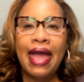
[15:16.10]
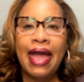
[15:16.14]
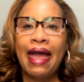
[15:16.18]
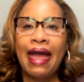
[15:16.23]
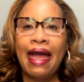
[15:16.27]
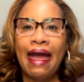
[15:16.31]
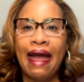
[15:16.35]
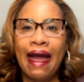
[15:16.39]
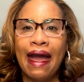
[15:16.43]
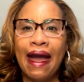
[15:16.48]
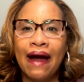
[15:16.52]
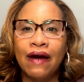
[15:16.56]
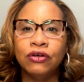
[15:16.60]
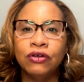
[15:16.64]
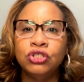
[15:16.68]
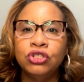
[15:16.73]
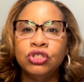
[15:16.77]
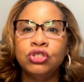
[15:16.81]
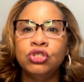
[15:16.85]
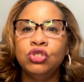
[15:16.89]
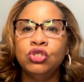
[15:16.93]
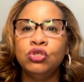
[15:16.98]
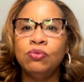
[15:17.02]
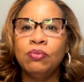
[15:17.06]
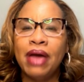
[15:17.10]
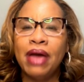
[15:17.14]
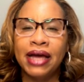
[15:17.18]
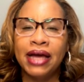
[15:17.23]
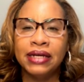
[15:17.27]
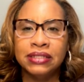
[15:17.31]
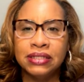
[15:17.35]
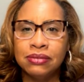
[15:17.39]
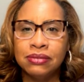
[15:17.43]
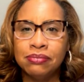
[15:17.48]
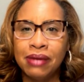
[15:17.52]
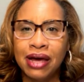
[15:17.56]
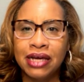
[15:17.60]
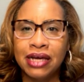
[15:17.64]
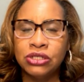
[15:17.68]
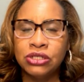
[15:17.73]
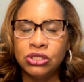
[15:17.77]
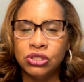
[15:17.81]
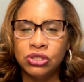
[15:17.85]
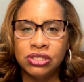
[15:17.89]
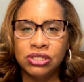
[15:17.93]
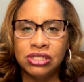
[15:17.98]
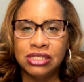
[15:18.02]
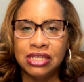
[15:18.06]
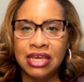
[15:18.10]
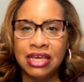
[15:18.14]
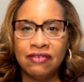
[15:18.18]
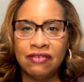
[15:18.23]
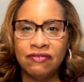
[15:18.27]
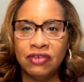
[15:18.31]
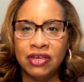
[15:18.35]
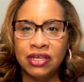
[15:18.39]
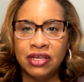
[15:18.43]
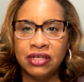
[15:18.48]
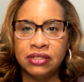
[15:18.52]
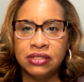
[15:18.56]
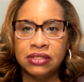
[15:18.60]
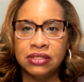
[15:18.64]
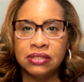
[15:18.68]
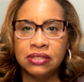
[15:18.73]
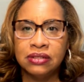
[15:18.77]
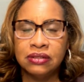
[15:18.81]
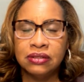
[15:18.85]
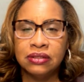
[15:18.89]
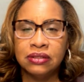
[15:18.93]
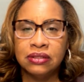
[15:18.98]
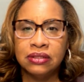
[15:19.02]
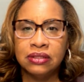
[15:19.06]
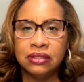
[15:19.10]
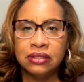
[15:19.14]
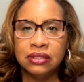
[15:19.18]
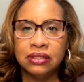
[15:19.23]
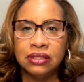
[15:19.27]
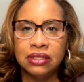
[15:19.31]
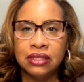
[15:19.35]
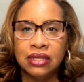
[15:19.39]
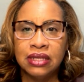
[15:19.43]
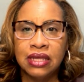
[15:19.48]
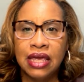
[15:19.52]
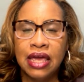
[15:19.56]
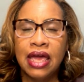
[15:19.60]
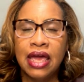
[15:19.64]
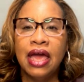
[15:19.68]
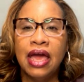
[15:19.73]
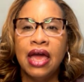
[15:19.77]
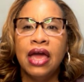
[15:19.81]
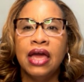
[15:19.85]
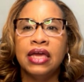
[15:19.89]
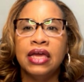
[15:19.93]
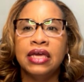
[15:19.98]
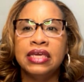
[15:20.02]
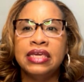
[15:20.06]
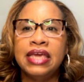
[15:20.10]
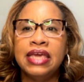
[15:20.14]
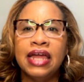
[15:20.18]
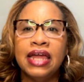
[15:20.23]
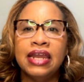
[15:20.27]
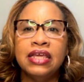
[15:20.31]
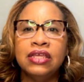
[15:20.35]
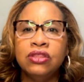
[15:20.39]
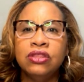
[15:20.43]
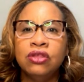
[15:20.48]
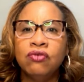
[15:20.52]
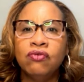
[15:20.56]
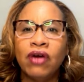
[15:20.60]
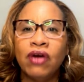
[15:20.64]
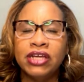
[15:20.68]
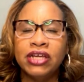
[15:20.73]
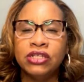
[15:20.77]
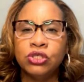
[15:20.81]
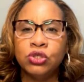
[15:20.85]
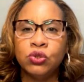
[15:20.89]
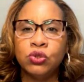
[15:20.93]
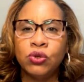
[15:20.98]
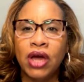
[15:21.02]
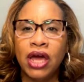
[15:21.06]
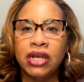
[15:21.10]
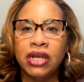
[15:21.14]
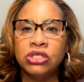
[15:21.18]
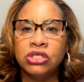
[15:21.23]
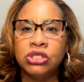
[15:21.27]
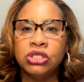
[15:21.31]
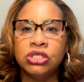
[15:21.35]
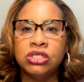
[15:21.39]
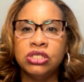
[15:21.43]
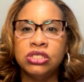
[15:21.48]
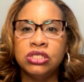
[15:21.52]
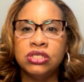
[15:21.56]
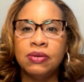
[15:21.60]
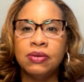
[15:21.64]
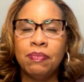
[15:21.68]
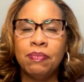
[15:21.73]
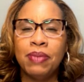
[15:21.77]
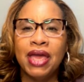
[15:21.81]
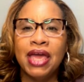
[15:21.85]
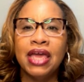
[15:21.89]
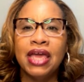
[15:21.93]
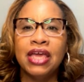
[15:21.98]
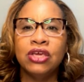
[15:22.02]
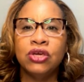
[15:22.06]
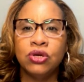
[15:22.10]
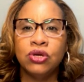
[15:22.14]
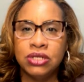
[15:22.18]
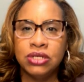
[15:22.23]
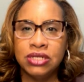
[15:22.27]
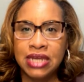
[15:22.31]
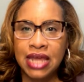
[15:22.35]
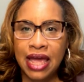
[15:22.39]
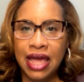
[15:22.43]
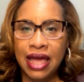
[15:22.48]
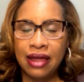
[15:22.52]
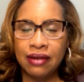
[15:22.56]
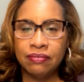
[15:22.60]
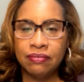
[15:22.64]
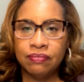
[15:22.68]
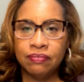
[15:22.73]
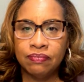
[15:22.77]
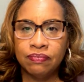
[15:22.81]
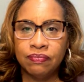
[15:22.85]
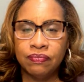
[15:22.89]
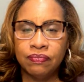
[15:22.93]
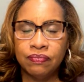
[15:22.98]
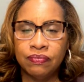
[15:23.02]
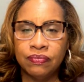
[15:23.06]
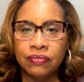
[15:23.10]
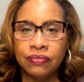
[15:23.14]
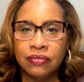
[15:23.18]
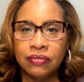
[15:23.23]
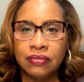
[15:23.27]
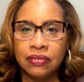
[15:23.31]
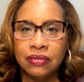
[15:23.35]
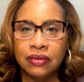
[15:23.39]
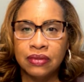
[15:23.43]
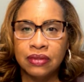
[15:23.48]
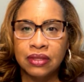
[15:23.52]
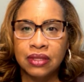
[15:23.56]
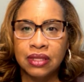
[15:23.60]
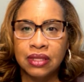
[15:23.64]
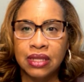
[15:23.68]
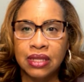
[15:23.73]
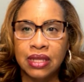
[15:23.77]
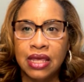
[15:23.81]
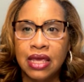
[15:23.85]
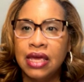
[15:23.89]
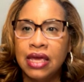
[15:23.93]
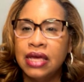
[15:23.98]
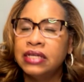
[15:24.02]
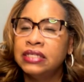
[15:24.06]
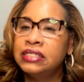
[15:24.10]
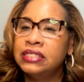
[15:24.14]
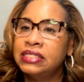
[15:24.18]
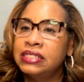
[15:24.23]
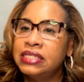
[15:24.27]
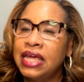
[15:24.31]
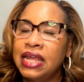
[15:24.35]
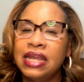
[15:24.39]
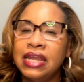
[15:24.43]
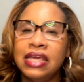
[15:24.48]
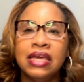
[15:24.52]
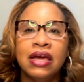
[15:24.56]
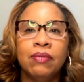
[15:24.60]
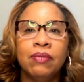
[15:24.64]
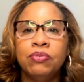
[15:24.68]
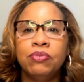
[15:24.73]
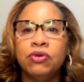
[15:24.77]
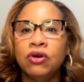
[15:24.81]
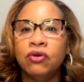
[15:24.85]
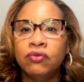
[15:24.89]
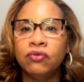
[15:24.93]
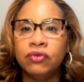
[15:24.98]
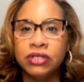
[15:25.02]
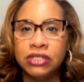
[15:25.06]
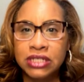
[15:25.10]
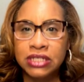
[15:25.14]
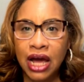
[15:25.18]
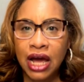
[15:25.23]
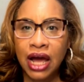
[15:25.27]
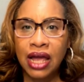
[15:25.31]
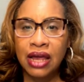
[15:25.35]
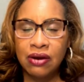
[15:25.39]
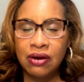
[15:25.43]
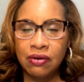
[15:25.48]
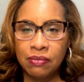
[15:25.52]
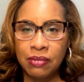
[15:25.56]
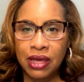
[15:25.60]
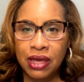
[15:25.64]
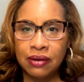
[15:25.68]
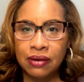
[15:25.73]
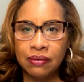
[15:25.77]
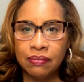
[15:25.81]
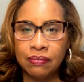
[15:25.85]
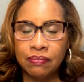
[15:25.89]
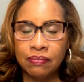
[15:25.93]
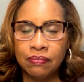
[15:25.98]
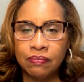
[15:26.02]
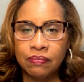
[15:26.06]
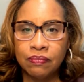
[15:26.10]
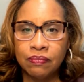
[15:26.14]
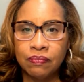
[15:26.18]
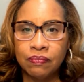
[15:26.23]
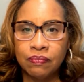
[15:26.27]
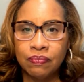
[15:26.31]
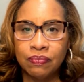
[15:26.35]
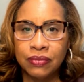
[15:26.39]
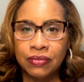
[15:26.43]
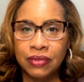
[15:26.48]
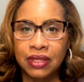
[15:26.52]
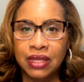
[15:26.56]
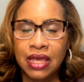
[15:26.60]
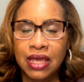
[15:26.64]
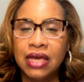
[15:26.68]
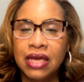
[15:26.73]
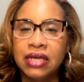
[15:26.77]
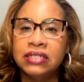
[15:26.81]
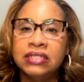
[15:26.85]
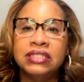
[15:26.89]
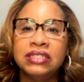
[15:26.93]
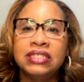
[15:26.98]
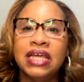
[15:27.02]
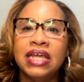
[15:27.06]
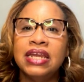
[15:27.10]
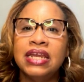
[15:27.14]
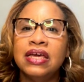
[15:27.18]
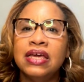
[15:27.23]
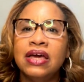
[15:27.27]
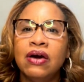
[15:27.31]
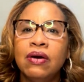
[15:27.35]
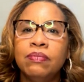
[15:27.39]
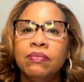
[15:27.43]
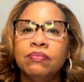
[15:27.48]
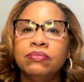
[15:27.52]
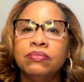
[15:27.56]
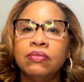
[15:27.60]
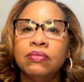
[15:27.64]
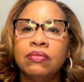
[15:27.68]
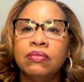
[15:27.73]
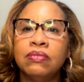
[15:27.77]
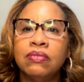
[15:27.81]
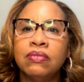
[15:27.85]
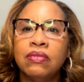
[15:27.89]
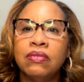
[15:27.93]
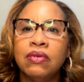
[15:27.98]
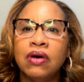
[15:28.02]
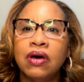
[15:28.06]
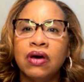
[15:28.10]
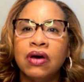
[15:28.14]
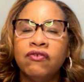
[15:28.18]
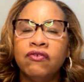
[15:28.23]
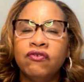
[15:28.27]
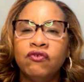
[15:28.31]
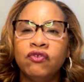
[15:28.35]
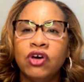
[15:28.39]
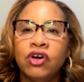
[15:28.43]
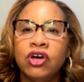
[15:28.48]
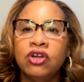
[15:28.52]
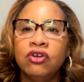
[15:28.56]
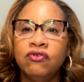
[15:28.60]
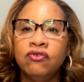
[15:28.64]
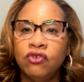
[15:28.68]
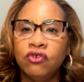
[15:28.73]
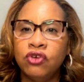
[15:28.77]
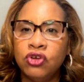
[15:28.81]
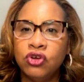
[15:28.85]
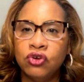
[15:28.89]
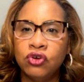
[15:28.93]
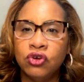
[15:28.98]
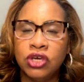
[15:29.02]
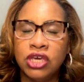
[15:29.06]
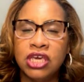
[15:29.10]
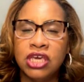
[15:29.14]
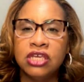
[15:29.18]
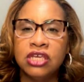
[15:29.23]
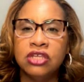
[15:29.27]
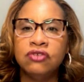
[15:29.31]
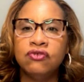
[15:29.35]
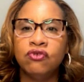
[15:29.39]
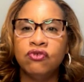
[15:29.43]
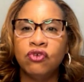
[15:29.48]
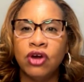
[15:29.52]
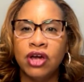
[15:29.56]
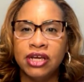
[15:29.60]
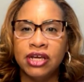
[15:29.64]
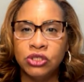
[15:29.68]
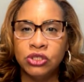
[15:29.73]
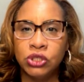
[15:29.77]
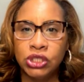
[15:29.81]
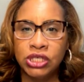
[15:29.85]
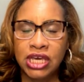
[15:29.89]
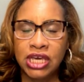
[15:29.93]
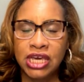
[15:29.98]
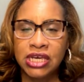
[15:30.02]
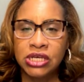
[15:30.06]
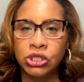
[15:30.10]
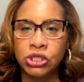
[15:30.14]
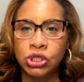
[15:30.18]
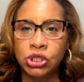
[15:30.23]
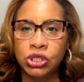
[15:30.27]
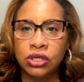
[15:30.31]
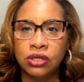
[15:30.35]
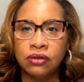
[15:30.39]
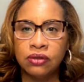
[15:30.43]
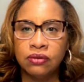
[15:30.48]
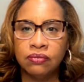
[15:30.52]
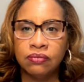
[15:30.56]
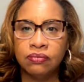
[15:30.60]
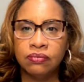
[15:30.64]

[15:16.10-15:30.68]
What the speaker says: How should you maximize your savings? Getting the right strategies to pay your debt. Setting up your retirement. Setting up a fund for your kids for education,